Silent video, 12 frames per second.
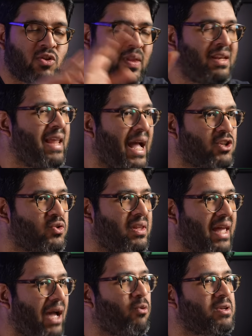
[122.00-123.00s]
So then
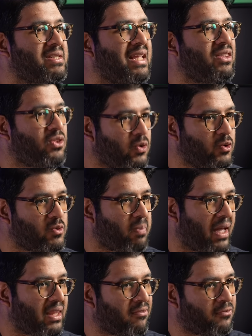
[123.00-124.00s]
naturally, I wasn't enthused
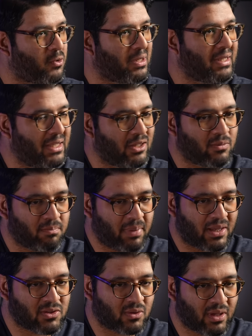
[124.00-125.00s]
by the fully gilt
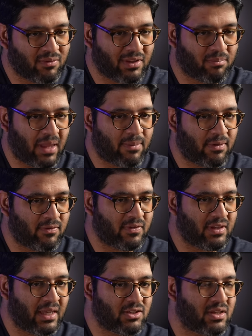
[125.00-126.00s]
bezel of the Black Bay
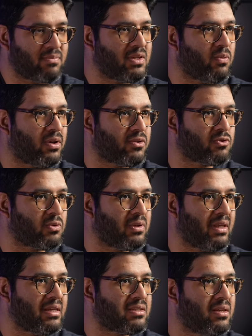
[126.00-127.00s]
58 GMT when it was
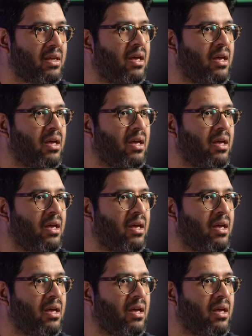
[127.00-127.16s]
released.